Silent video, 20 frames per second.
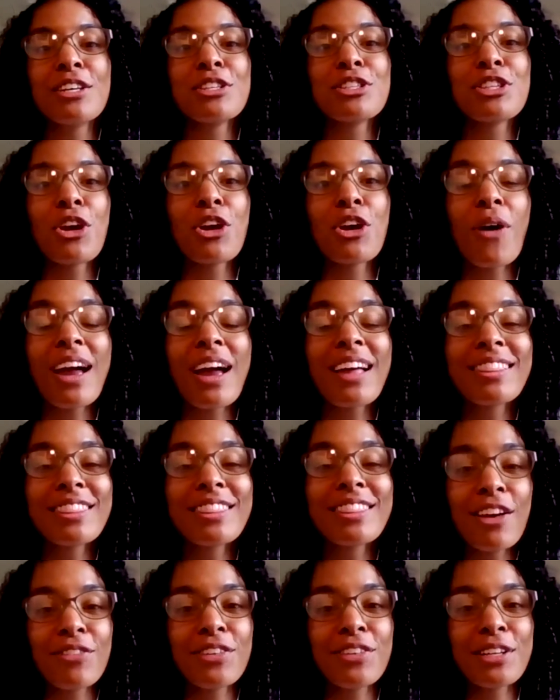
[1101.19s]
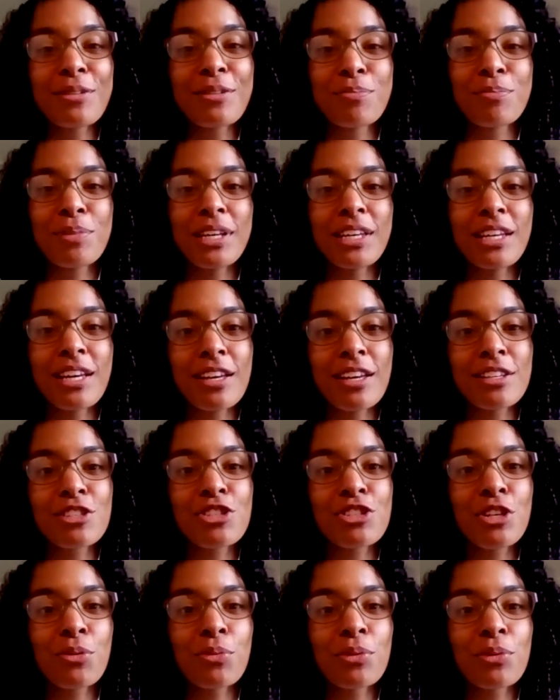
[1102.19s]
So I love it
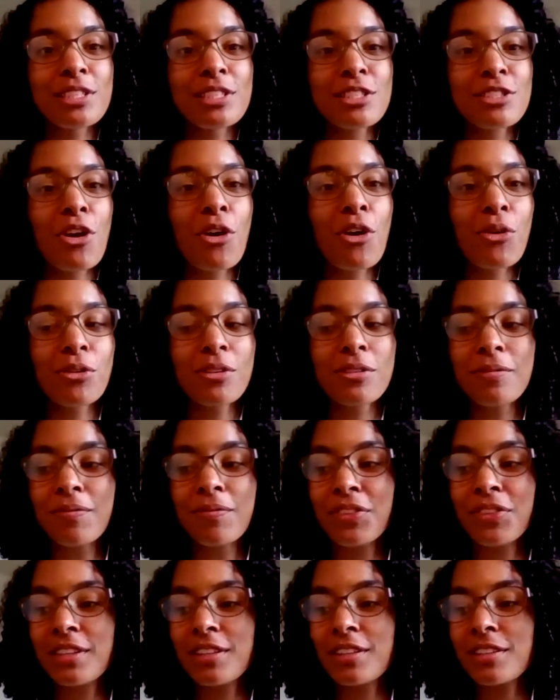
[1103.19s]
because she was so